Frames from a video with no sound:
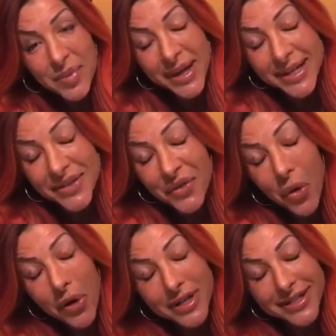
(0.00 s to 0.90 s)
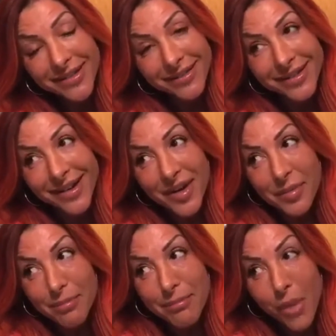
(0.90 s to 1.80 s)
because of course,
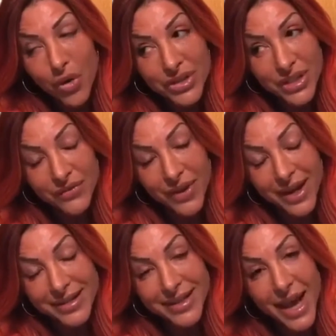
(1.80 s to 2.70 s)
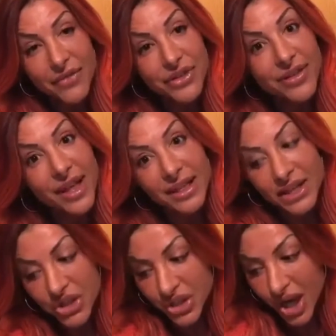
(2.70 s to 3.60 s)
most of us, after that
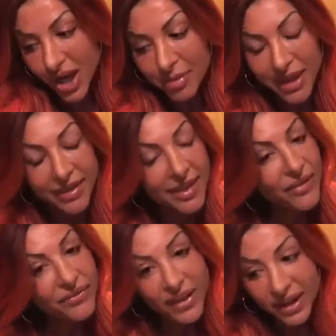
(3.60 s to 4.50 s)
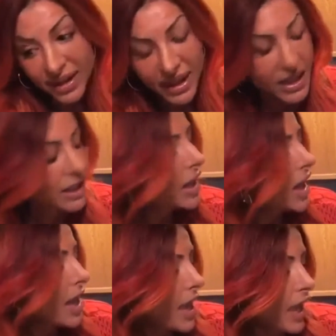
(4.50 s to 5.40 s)
lunchtime, they get that feeling
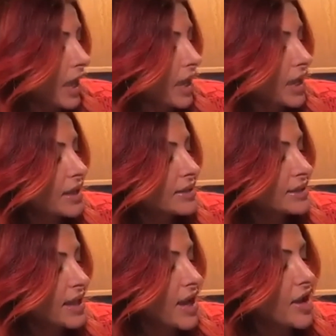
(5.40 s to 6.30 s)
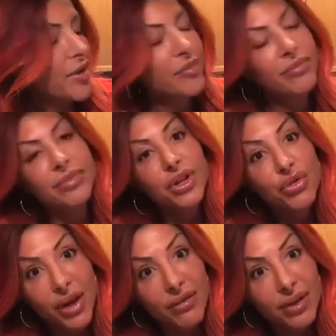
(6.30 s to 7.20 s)
and um, they're
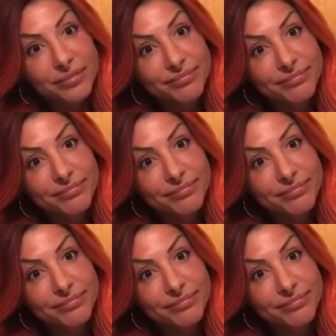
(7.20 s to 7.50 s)
craving.